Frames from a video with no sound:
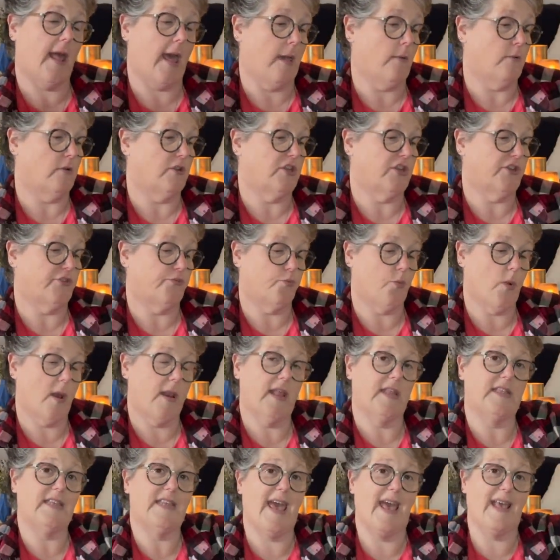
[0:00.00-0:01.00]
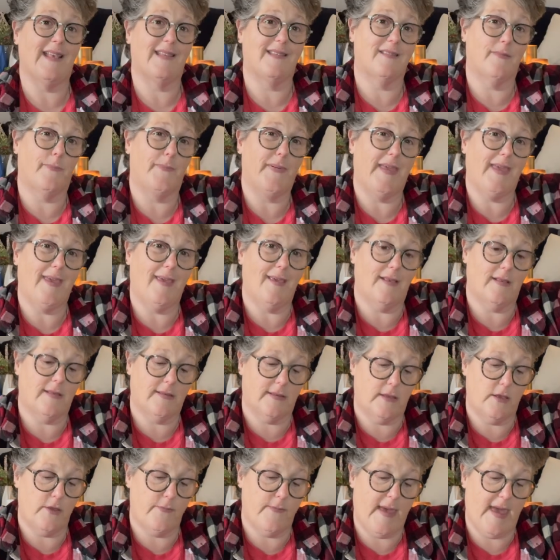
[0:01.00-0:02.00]
I would just run a test
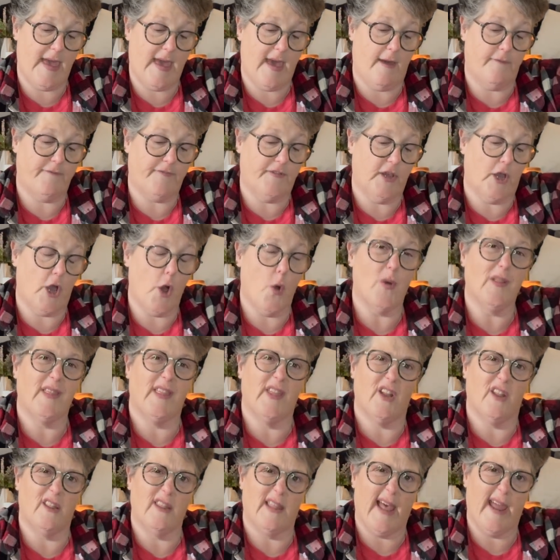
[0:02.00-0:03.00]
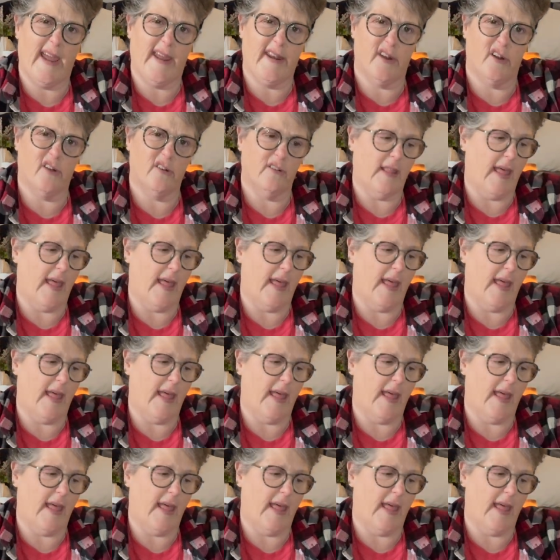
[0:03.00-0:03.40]
piece. You may have to go a little lighter.